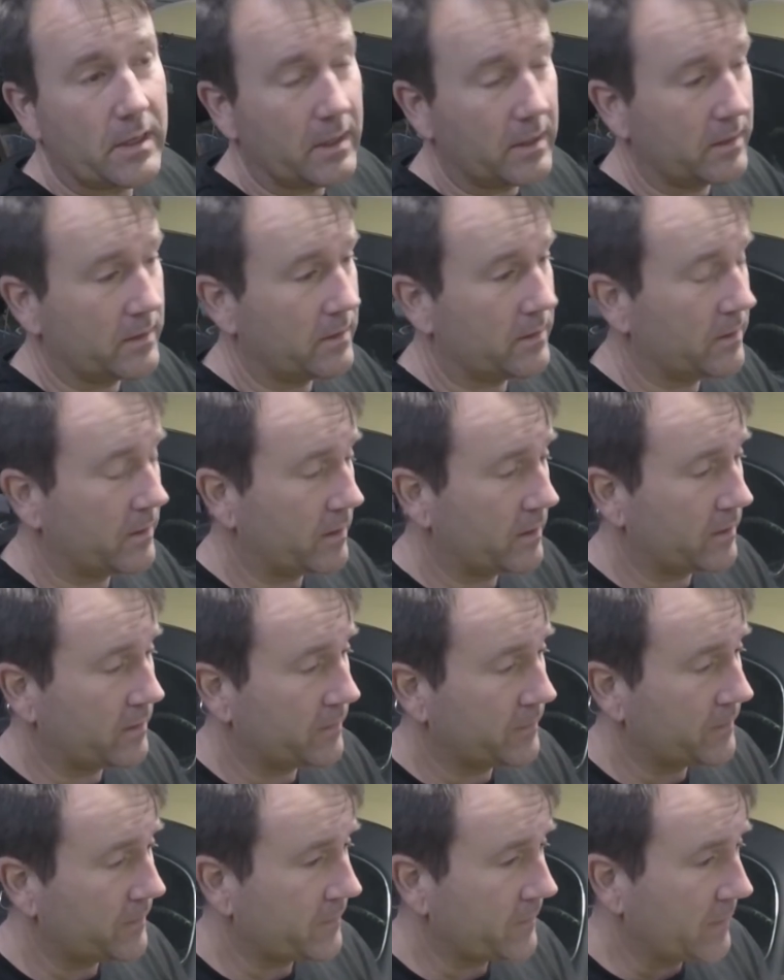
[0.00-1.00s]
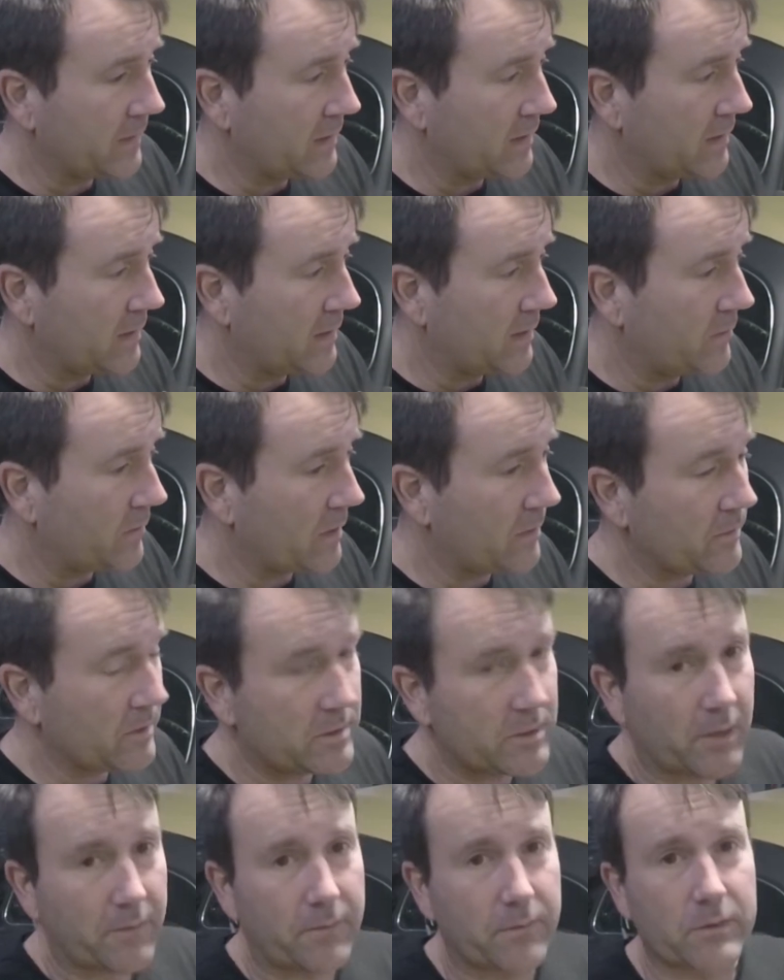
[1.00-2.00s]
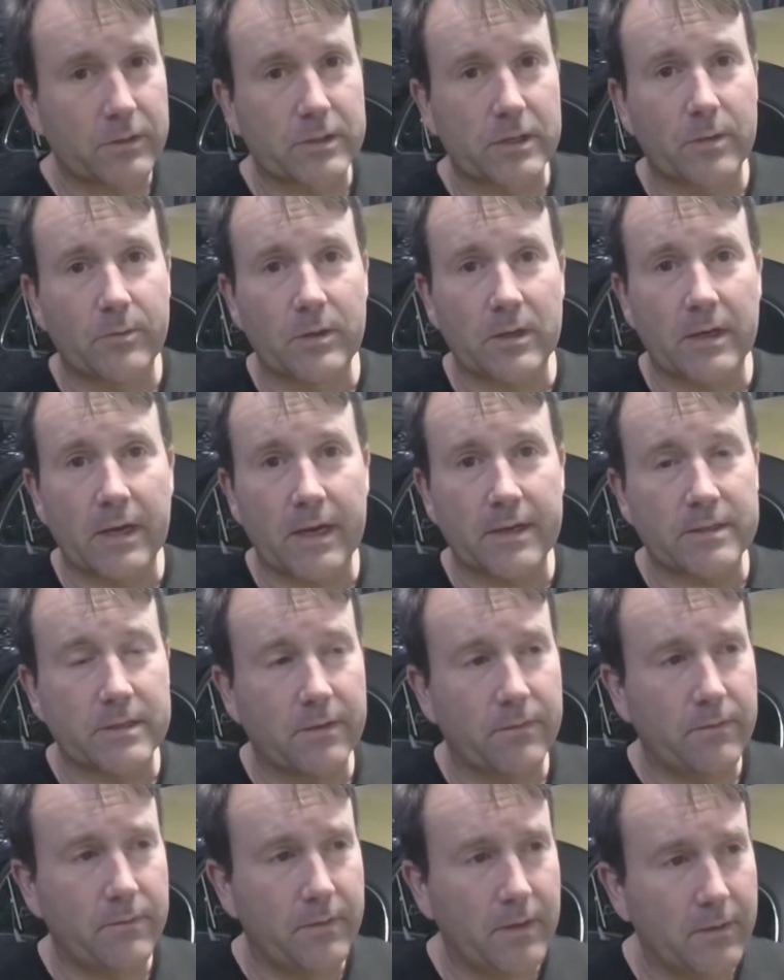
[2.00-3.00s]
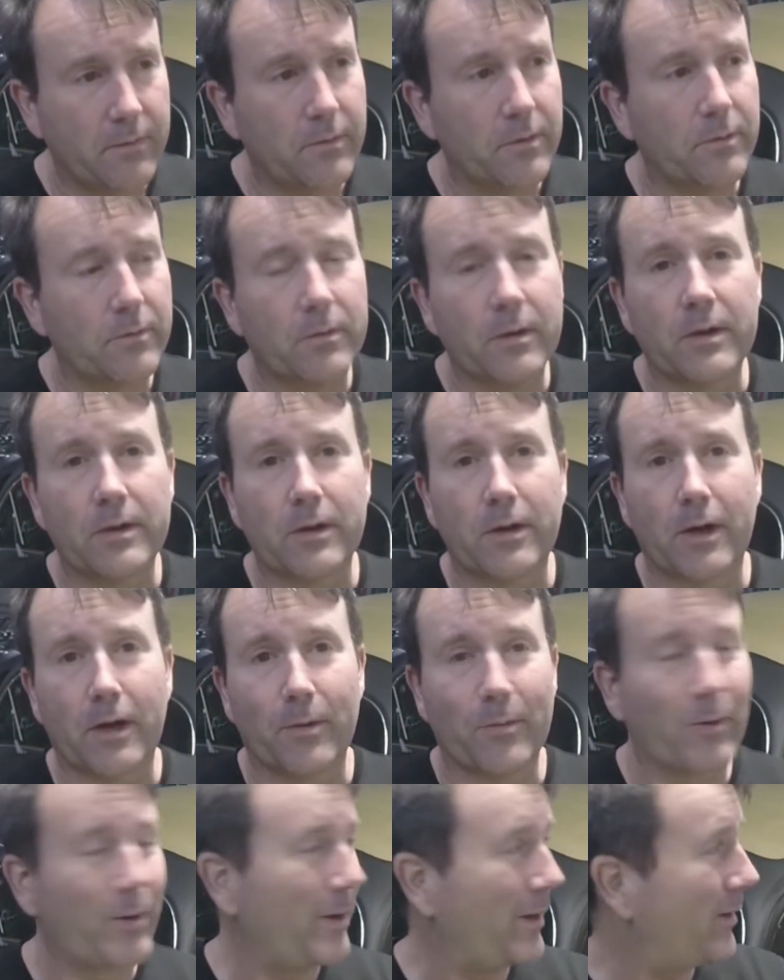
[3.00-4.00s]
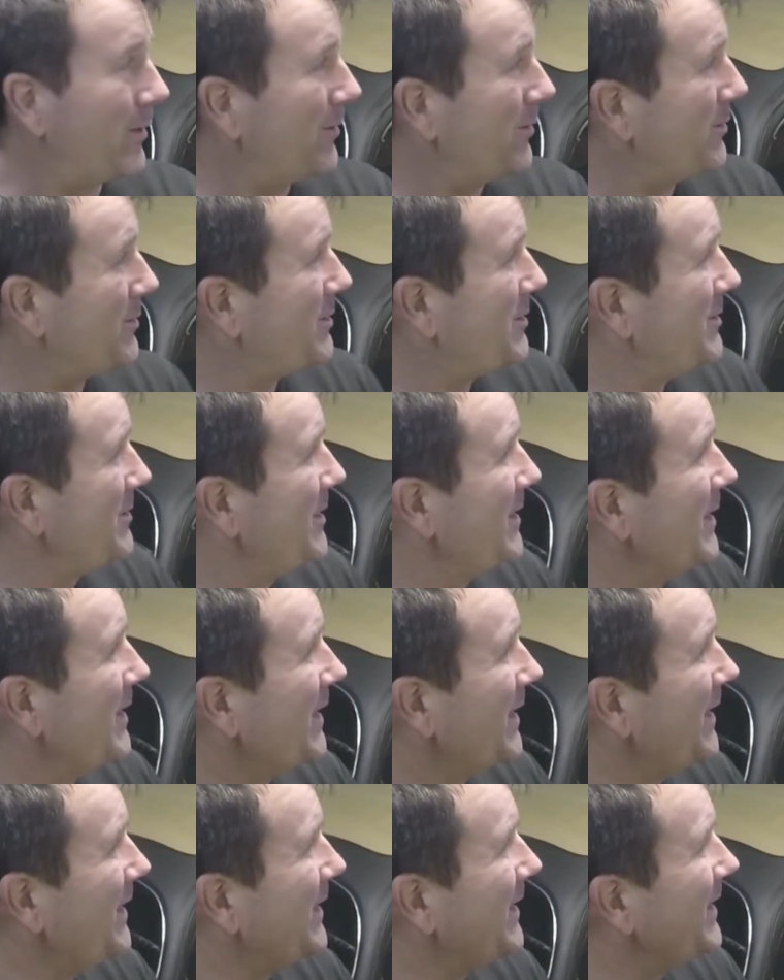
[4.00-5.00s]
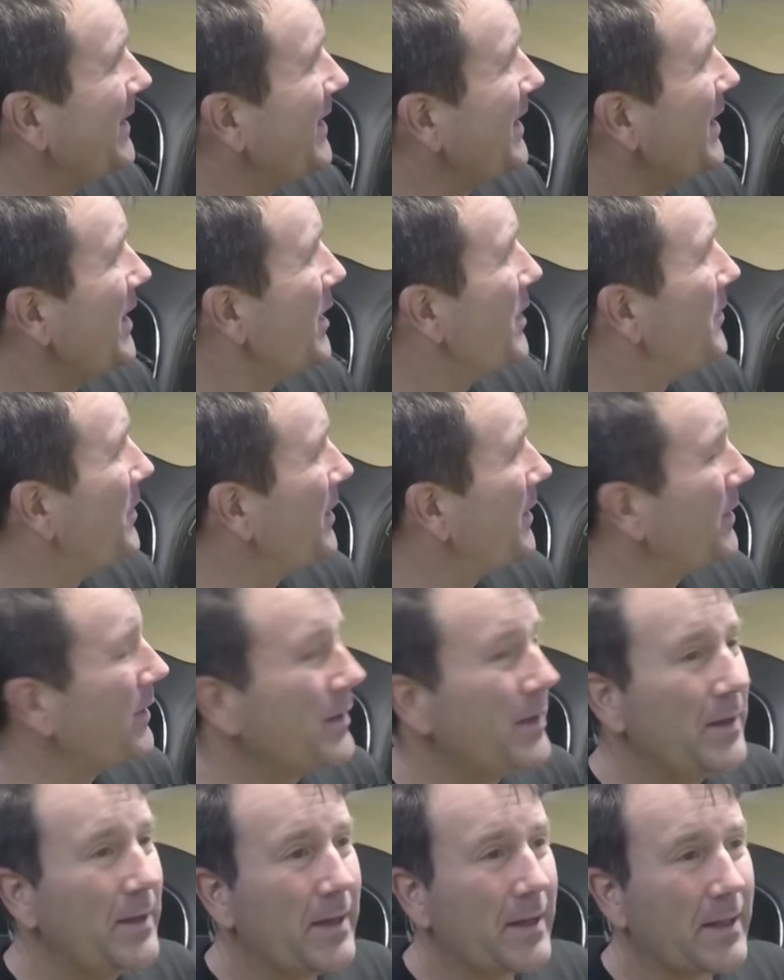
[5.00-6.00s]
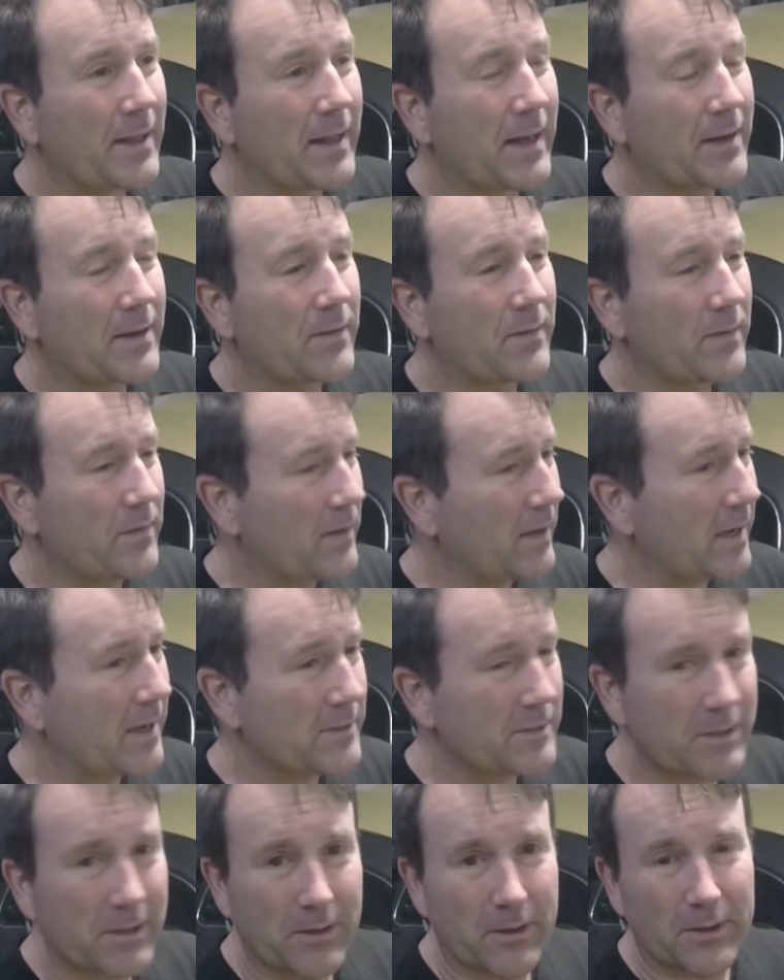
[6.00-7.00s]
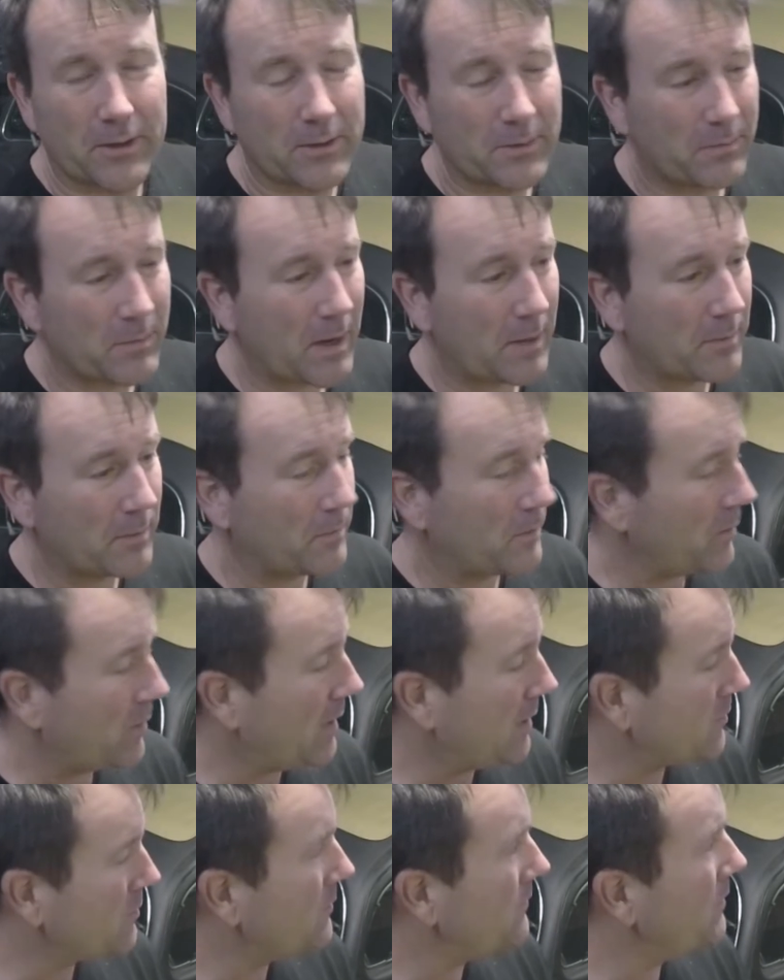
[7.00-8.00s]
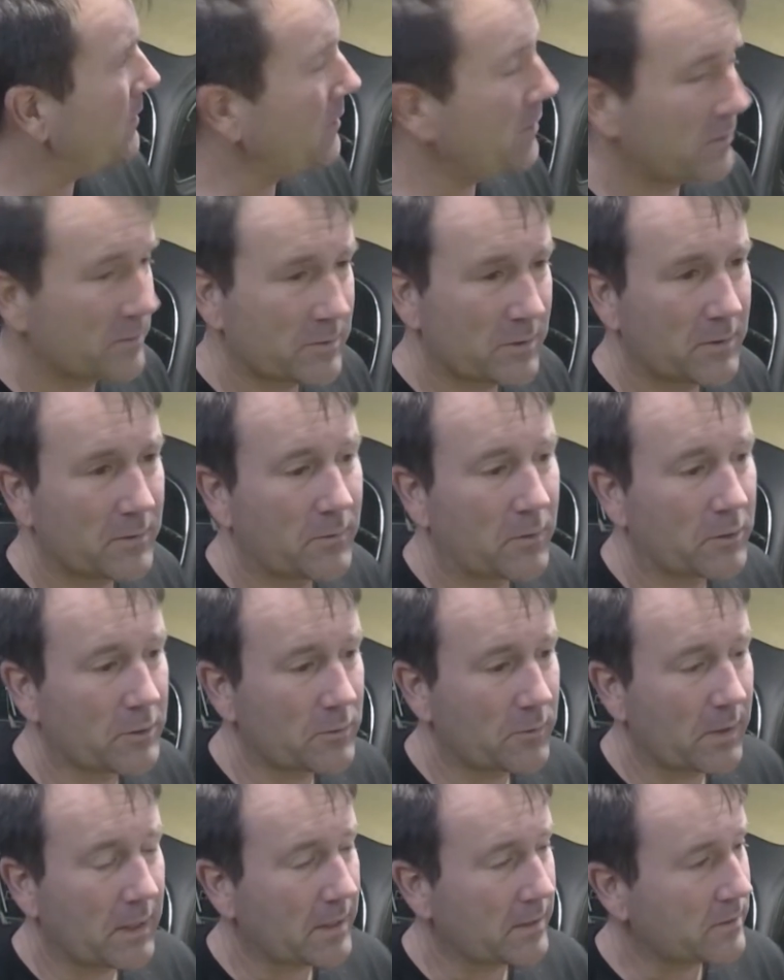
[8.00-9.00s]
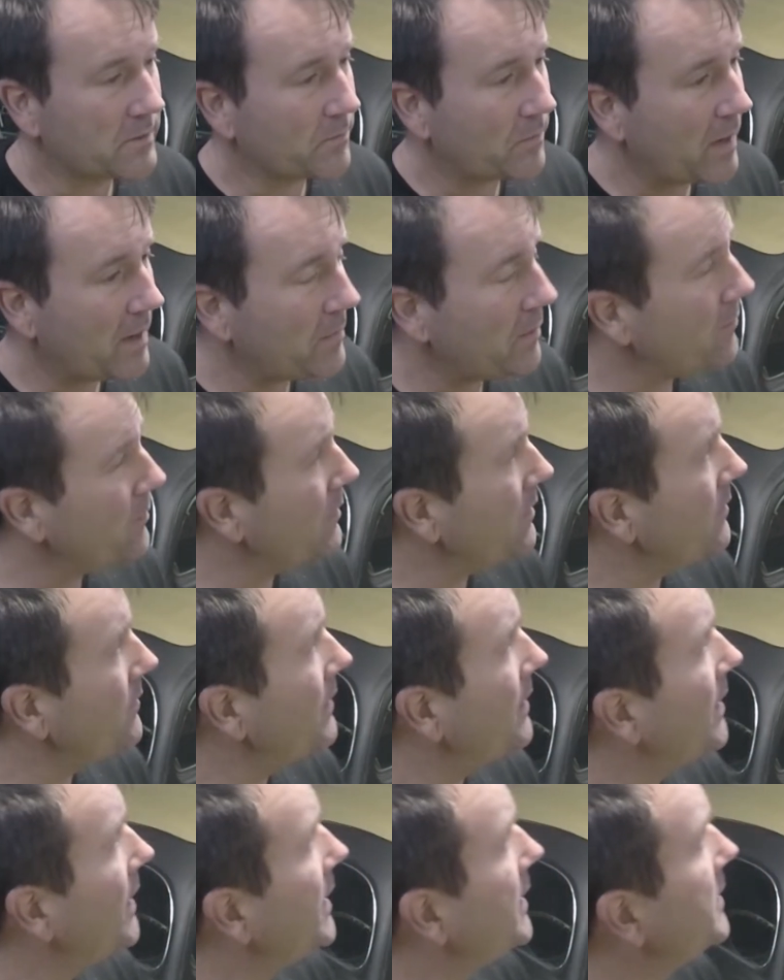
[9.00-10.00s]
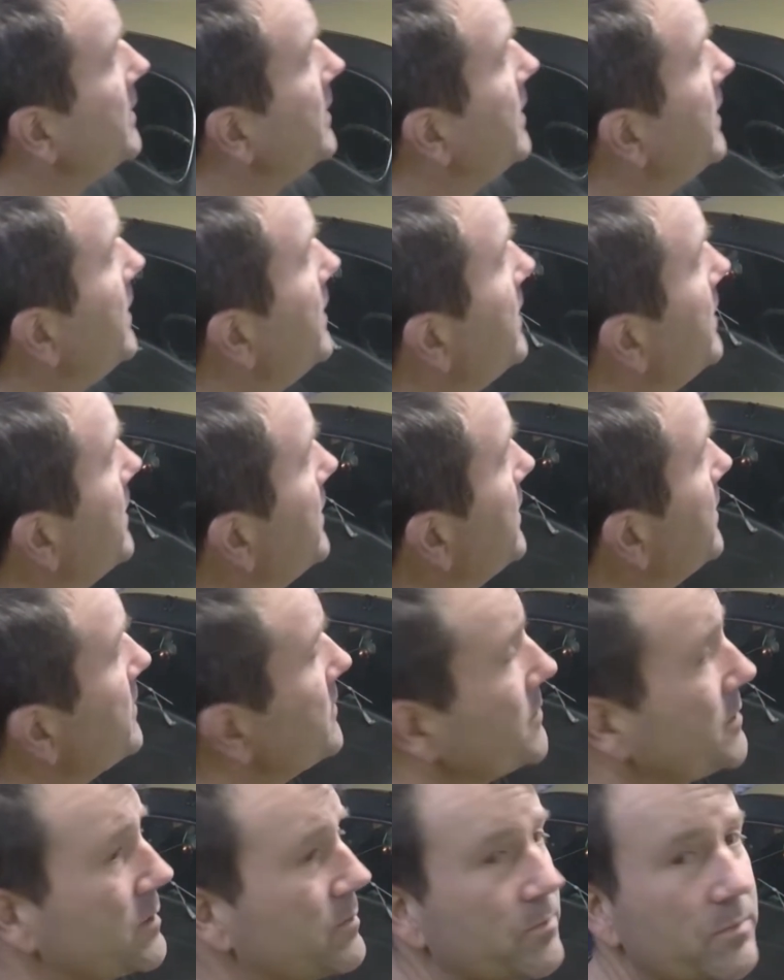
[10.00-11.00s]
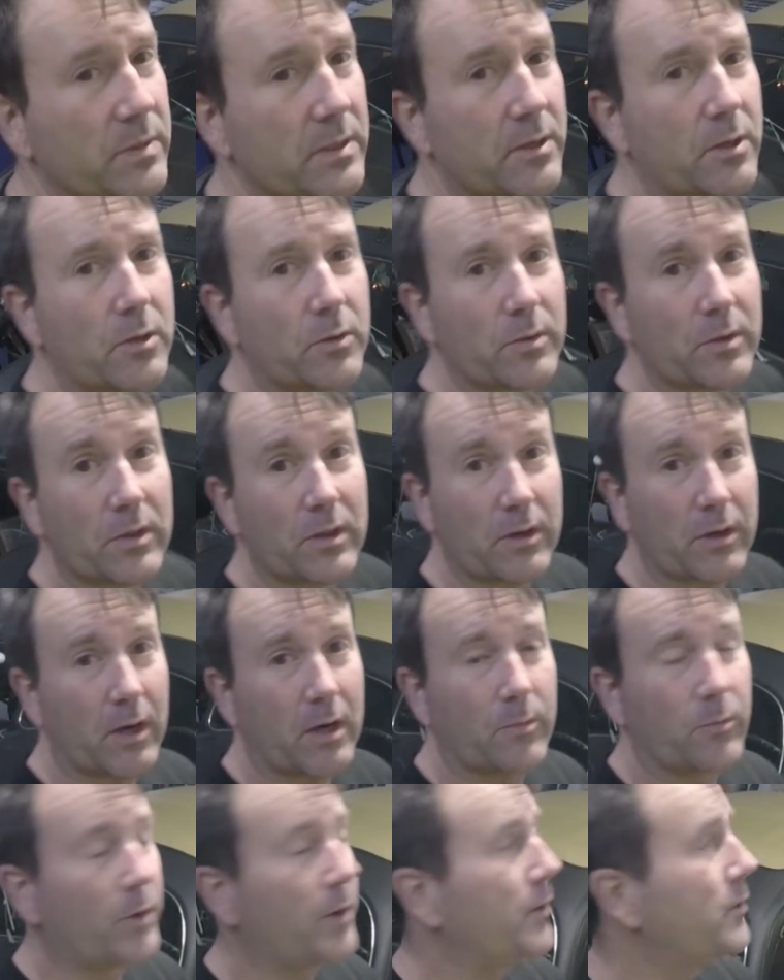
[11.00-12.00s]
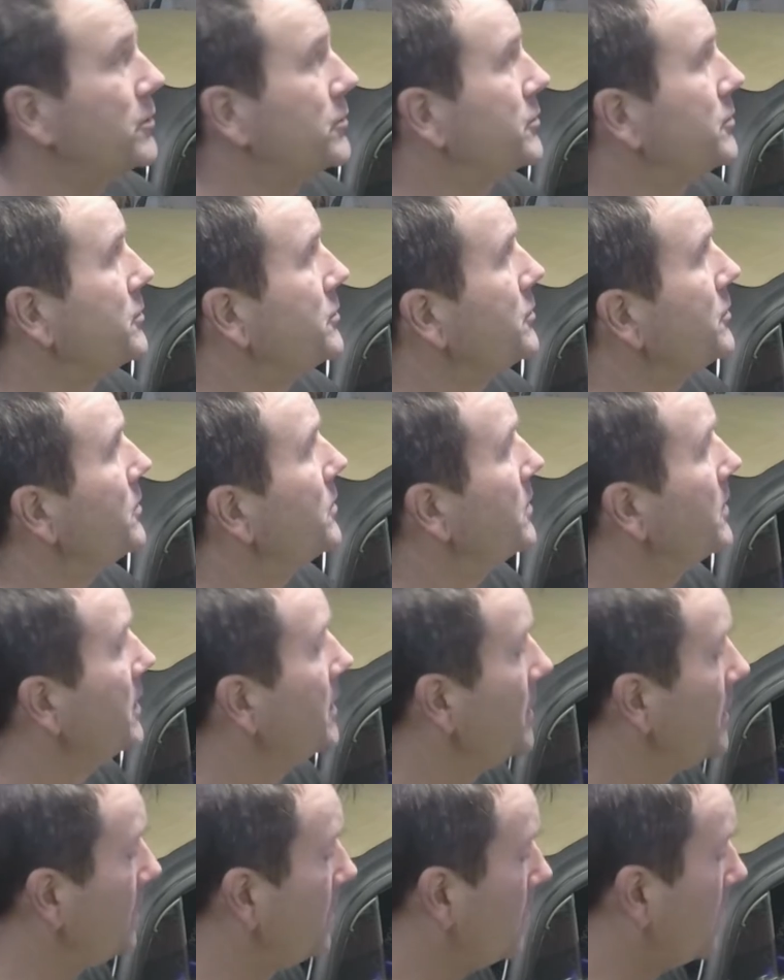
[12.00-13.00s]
And might be tough for some of you guys that never run carburetors, but a lot of you guys that are probably watching videos in the Volkswagens have probably had a spill with carburetors or two.